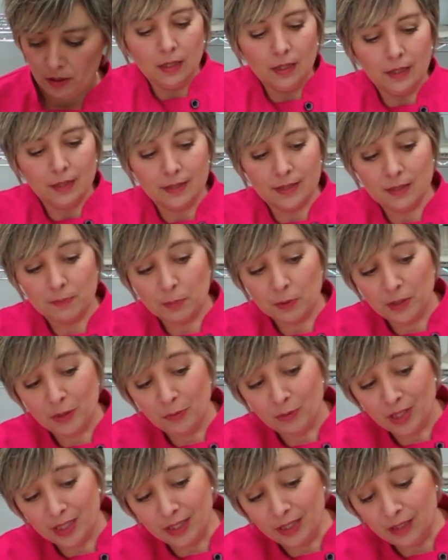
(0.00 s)
This is pretty
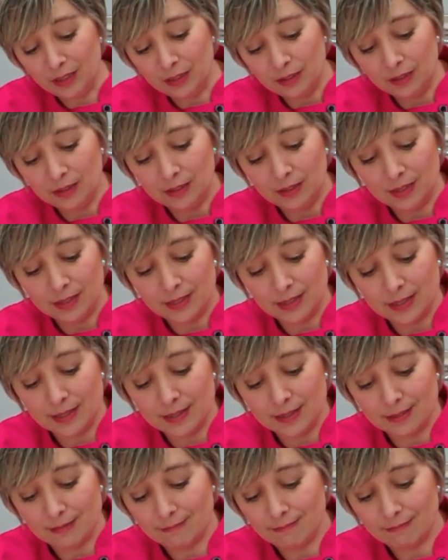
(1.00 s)
runny. This
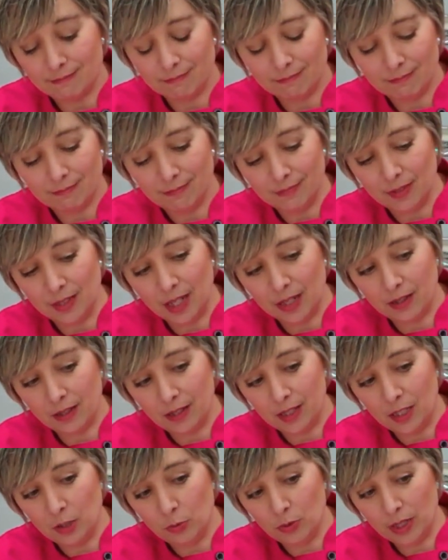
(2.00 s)
is
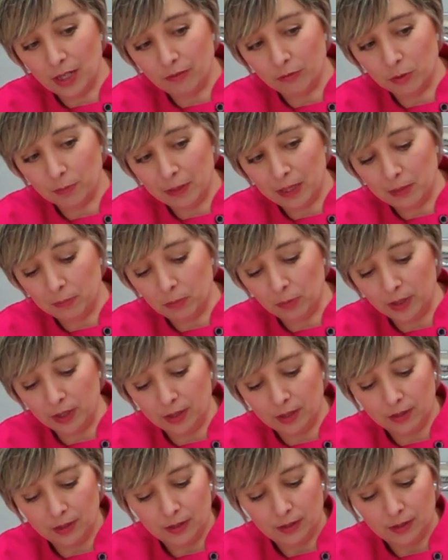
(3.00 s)
nothing you would ever pipe with.